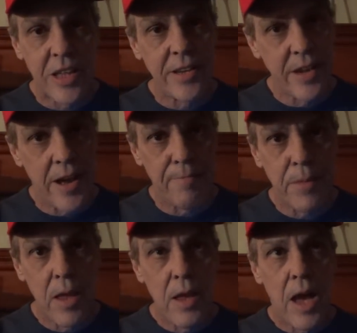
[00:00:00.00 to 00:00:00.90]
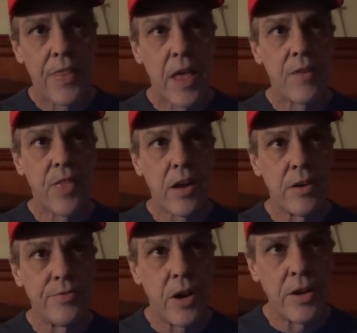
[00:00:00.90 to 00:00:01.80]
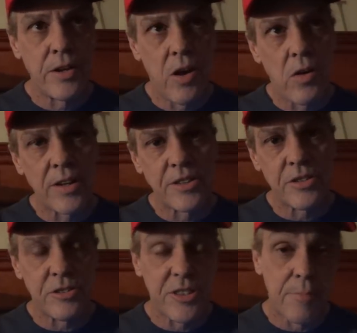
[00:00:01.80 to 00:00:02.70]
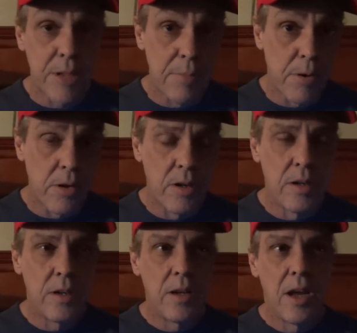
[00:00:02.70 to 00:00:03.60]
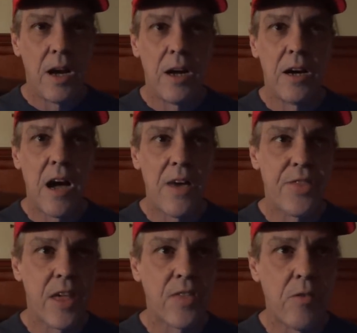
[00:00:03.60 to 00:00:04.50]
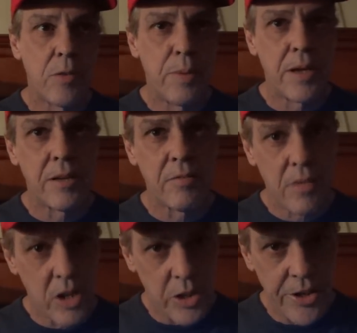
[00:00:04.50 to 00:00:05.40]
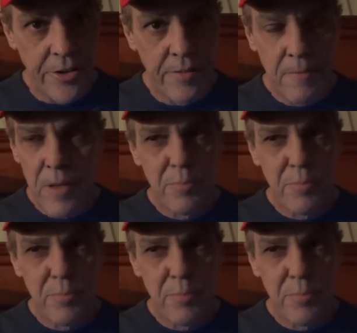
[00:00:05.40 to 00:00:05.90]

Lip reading: late, yeah. I think if they could have done it in August or September, I think they would have been cleared.